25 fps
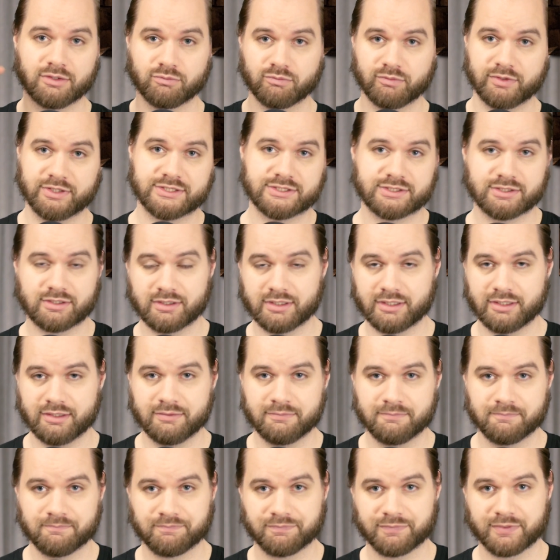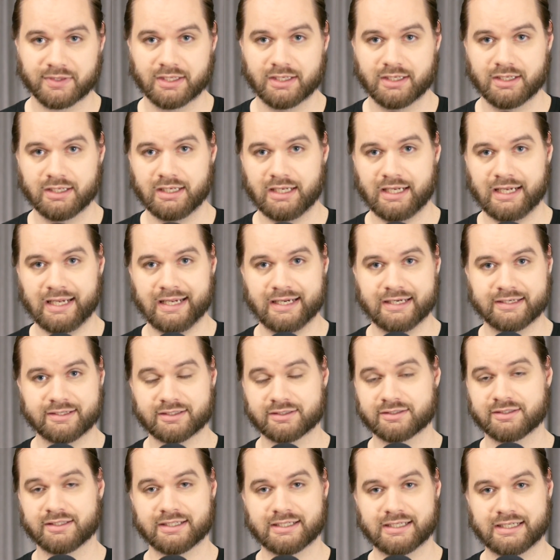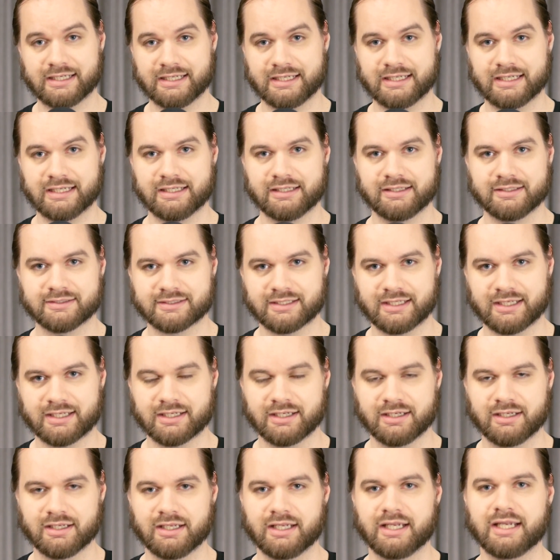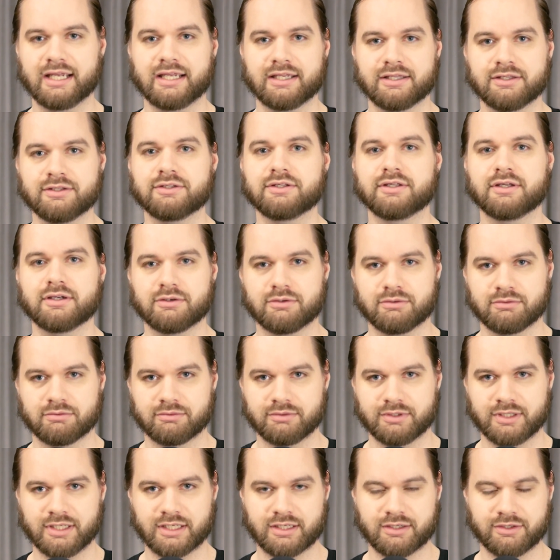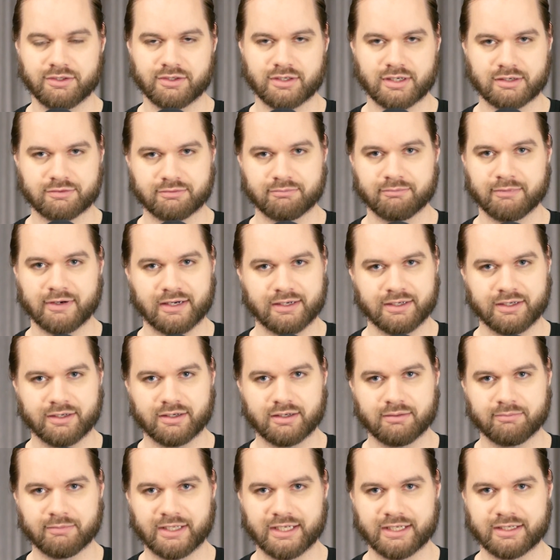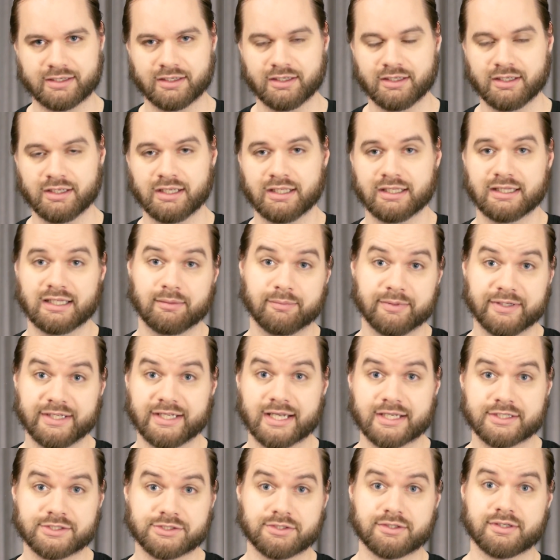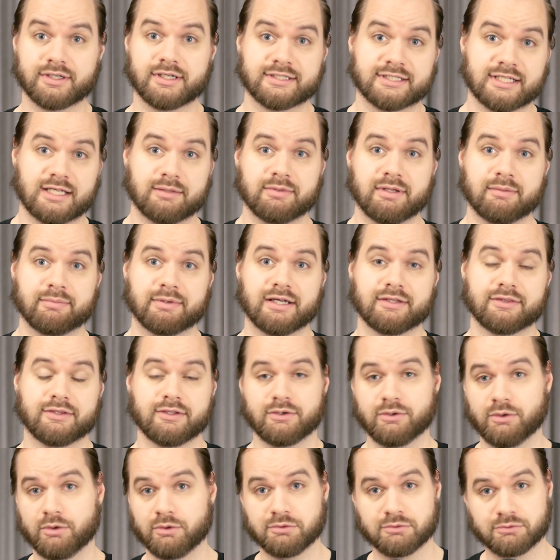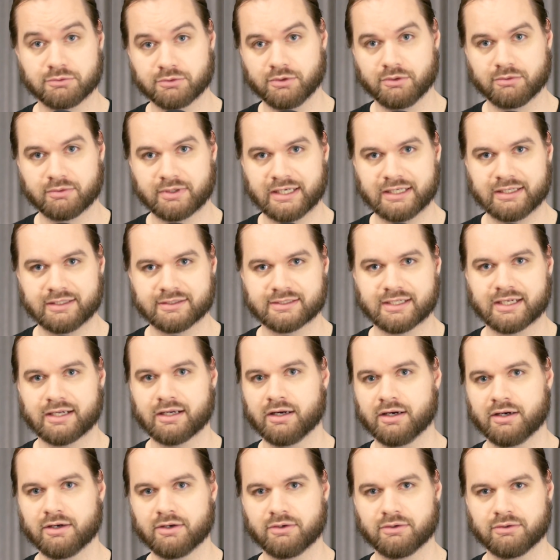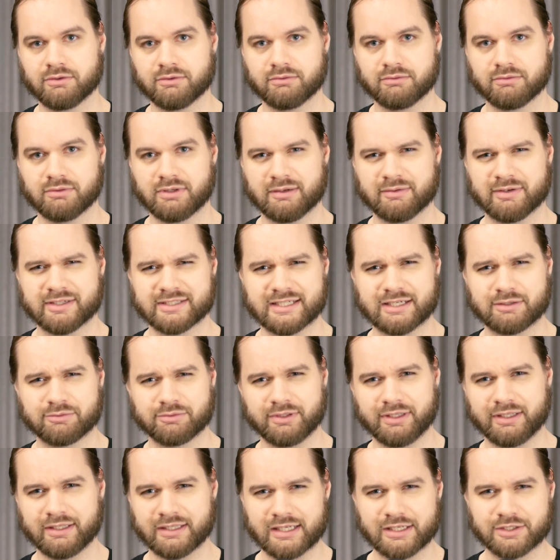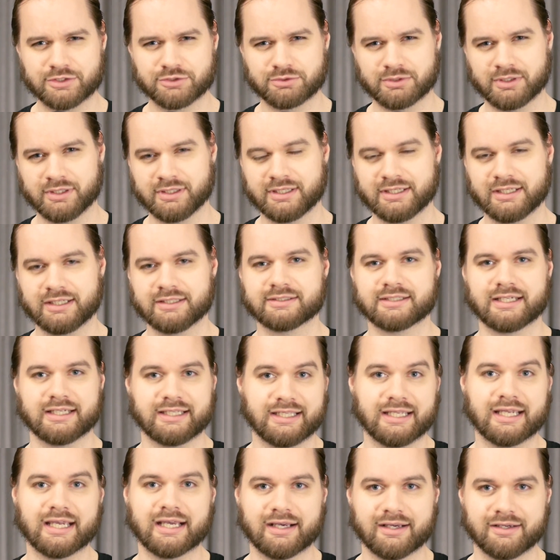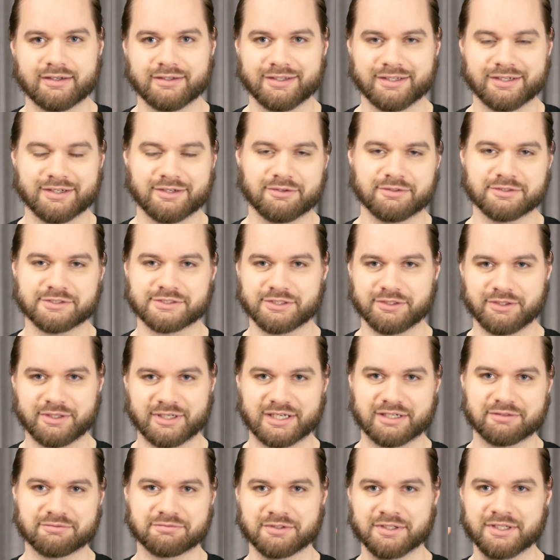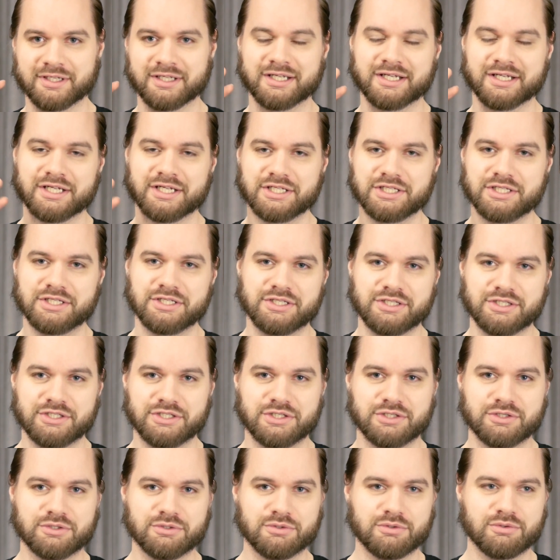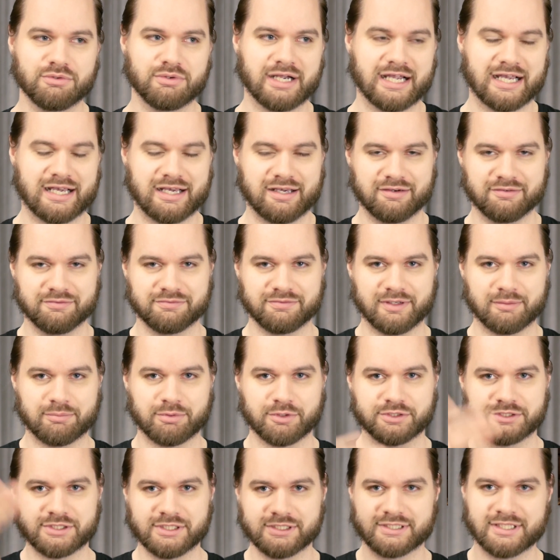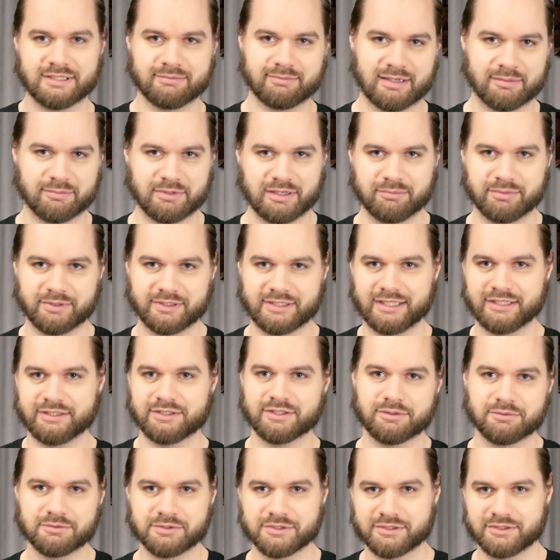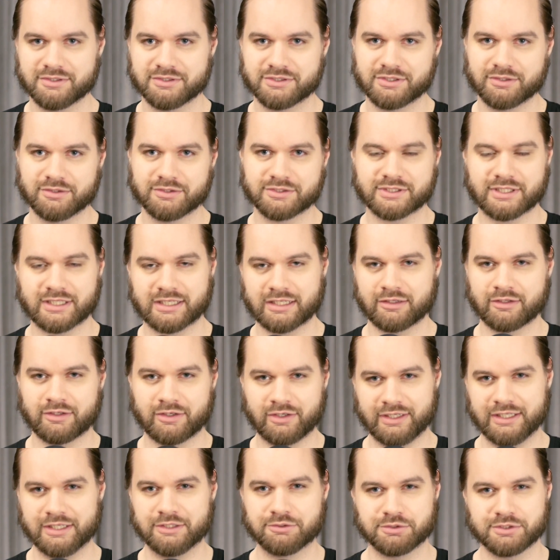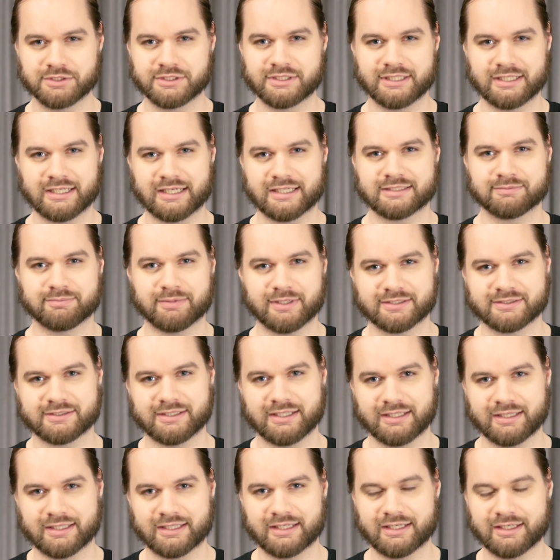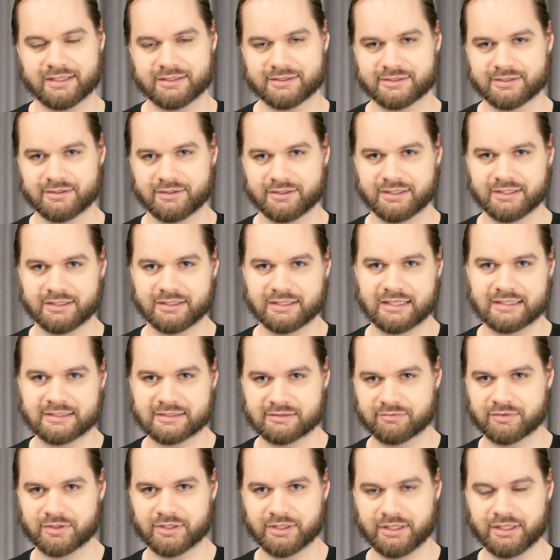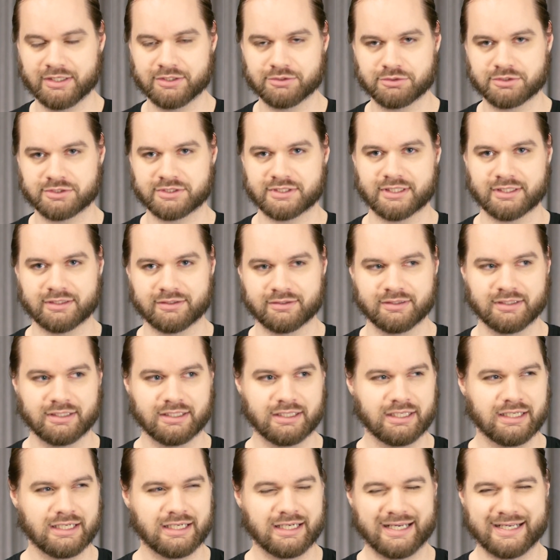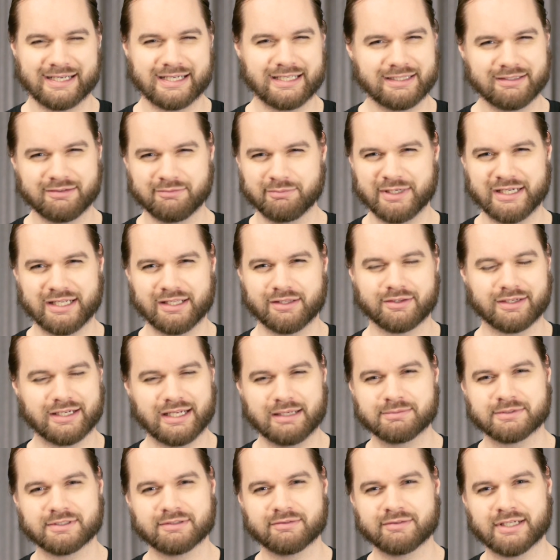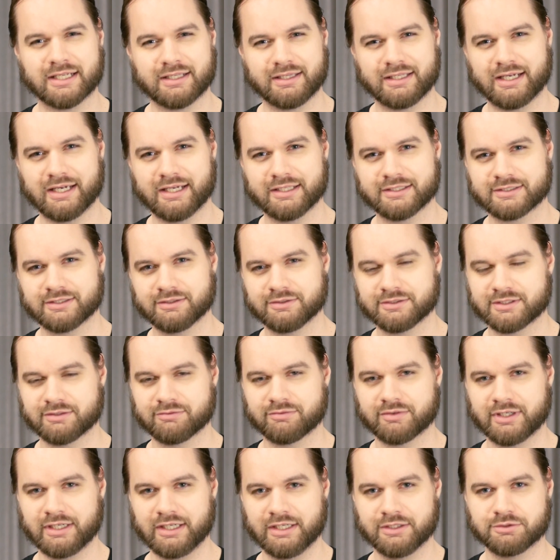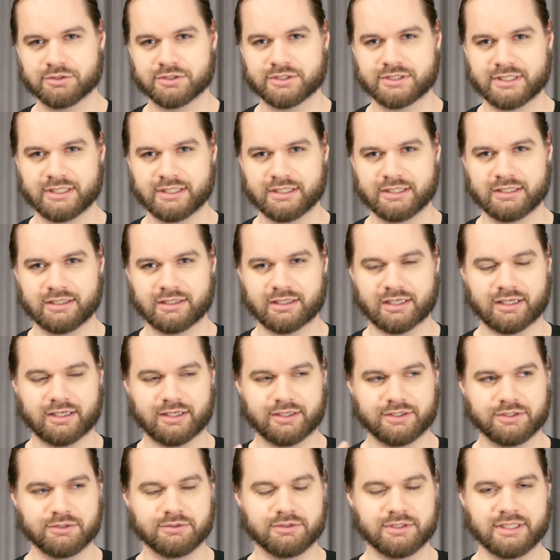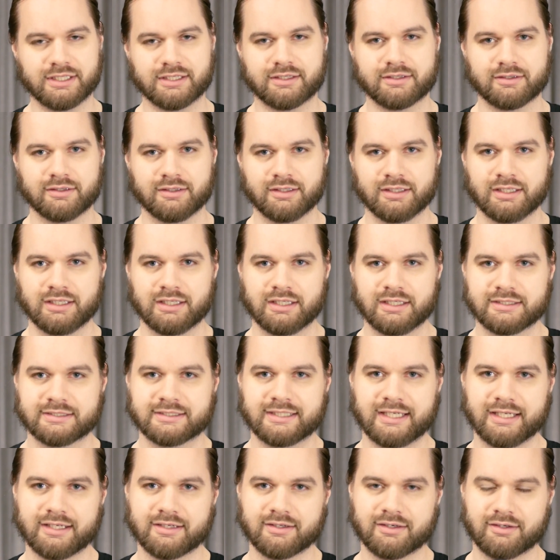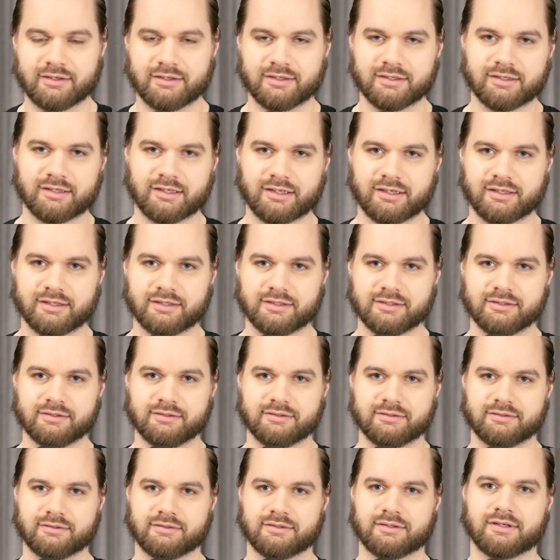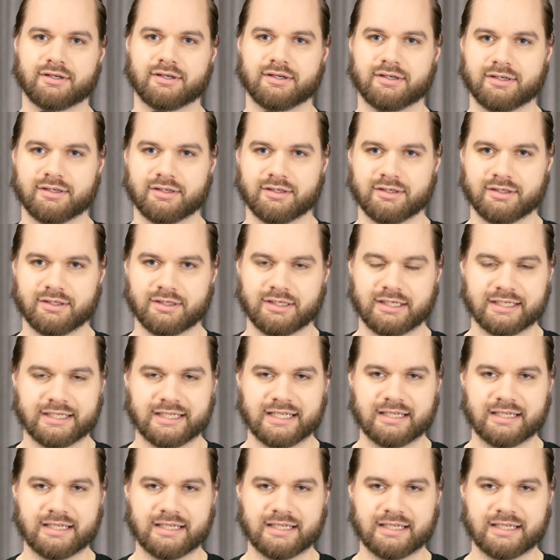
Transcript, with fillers: restarted, and I talked to the guy again. He's like, hey, you know, you're not from around here. And I'm like, let me guess, you're going to tell me about the golden rule, right? And he's like, oh, was I really that drunk? And he's like, yeah, you know. And so you kind of, you have a persistent memory, but they don't. So there's a lot of little interesting aspects like that. So I think that is a very interesting, I can't think of many other games that have done that. So it's a very interesting, unique take on a